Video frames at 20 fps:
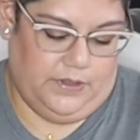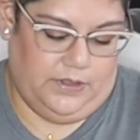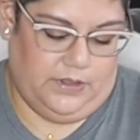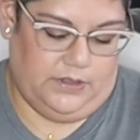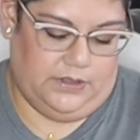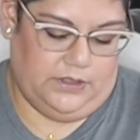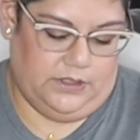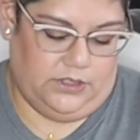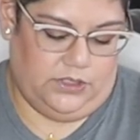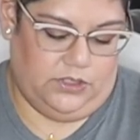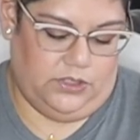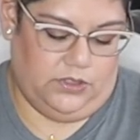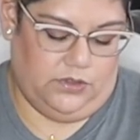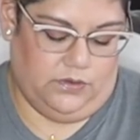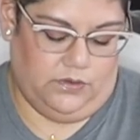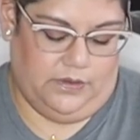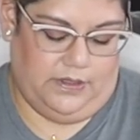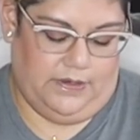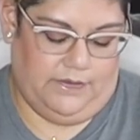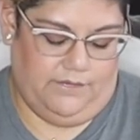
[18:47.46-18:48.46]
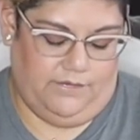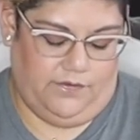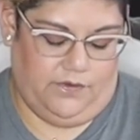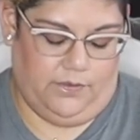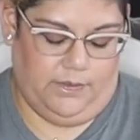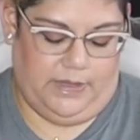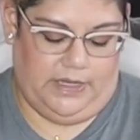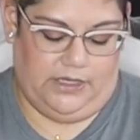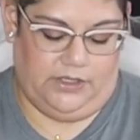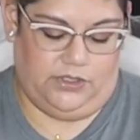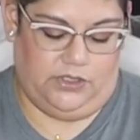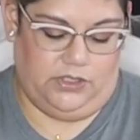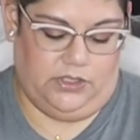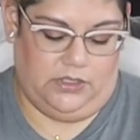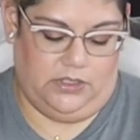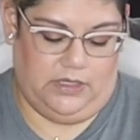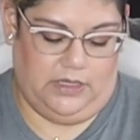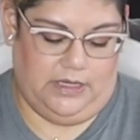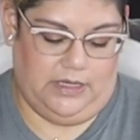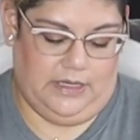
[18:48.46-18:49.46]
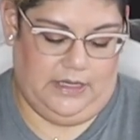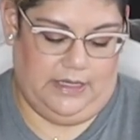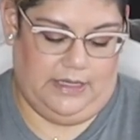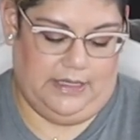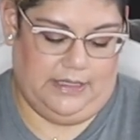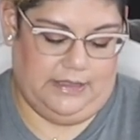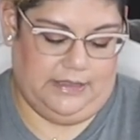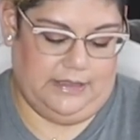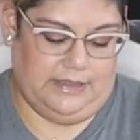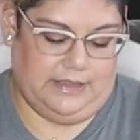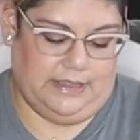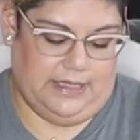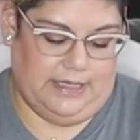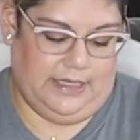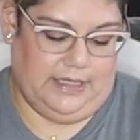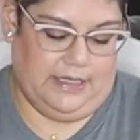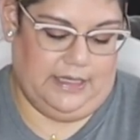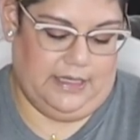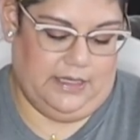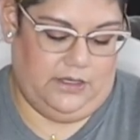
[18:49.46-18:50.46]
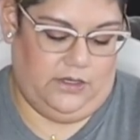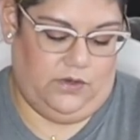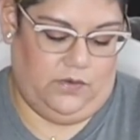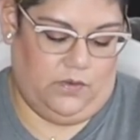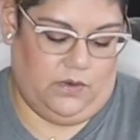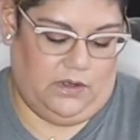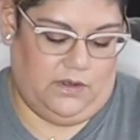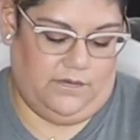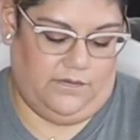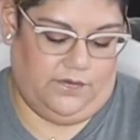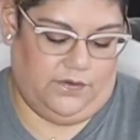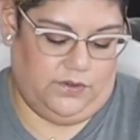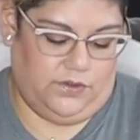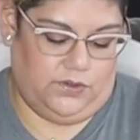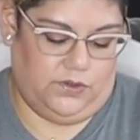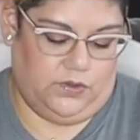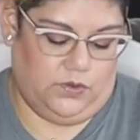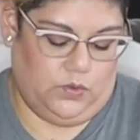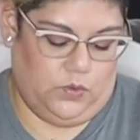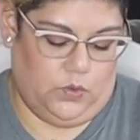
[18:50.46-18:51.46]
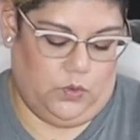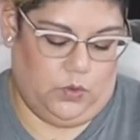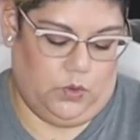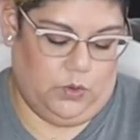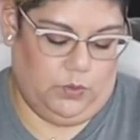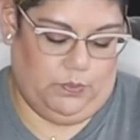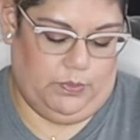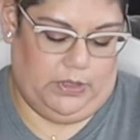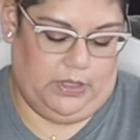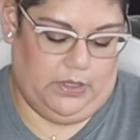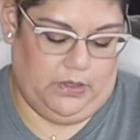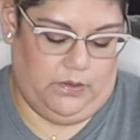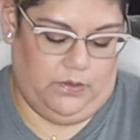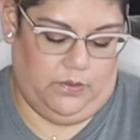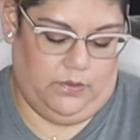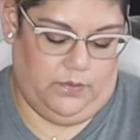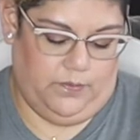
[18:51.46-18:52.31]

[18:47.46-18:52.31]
Additional information and insight can you offer Scorpio?